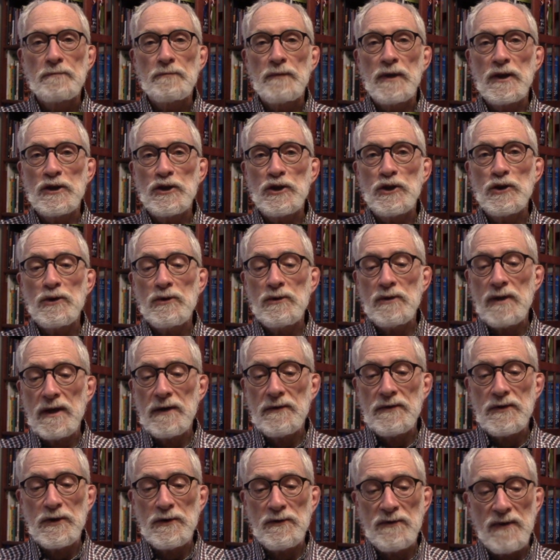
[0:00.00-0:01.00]
But you
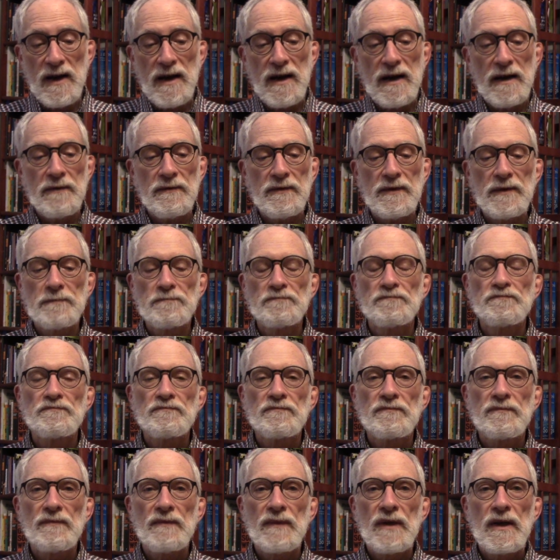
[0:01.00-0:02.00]
have survived.
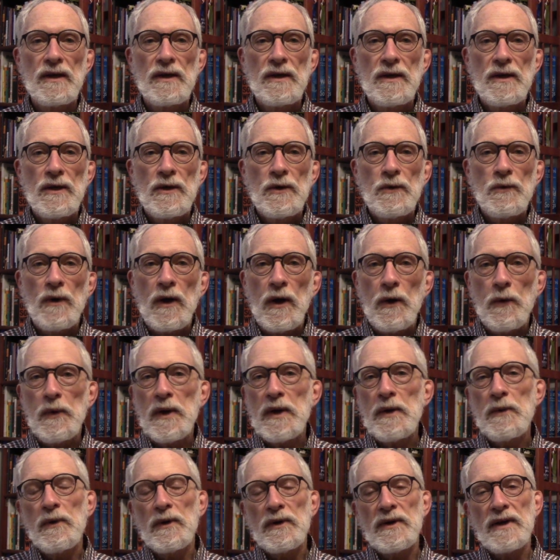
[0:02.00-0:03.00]
While
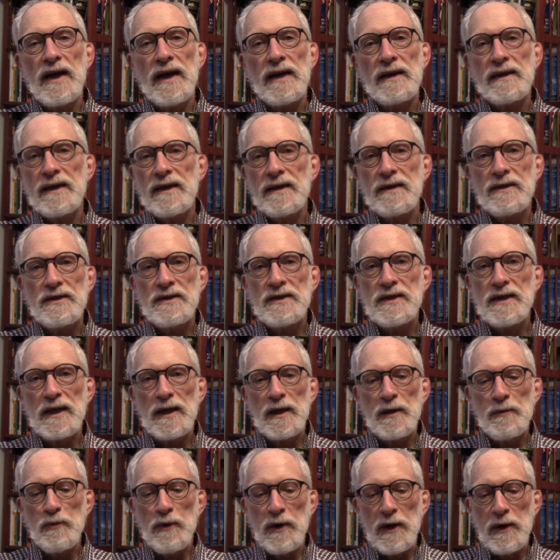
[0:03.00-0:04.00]
we will not get to
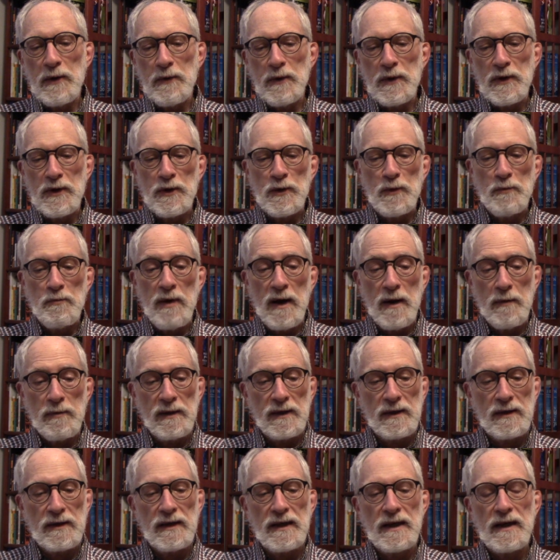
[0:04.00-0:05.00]
celebrate with you
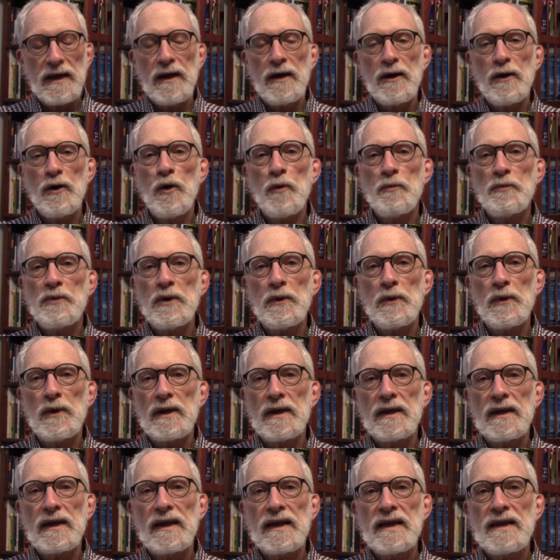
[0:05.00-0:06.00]
publicly, I hope you will
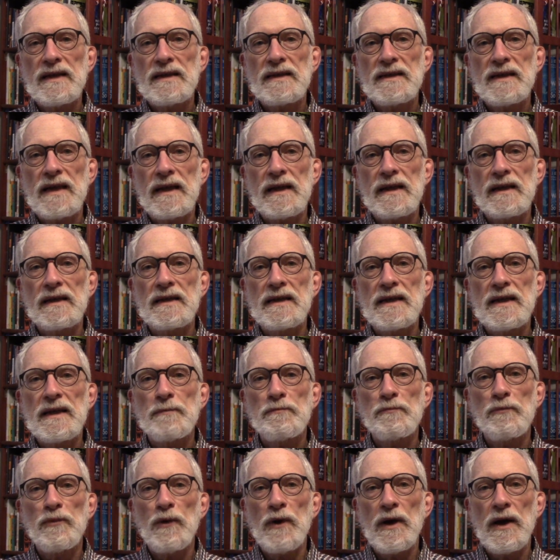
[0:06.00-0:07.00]
at least take a
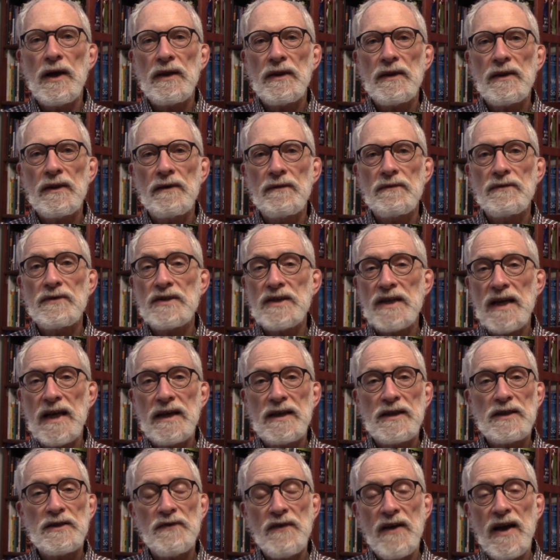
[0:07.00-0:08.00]
deep breath of
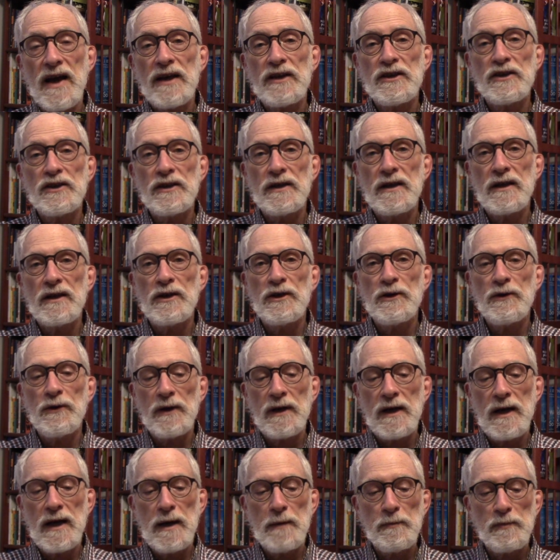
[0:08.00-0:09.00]
satisfaction at your
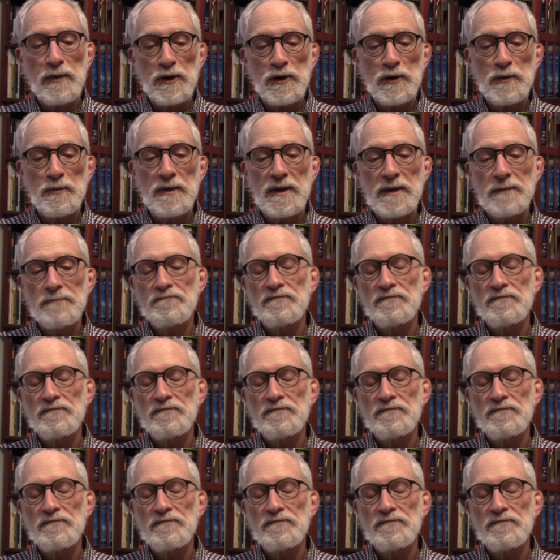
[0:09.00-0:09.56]
accomplishment.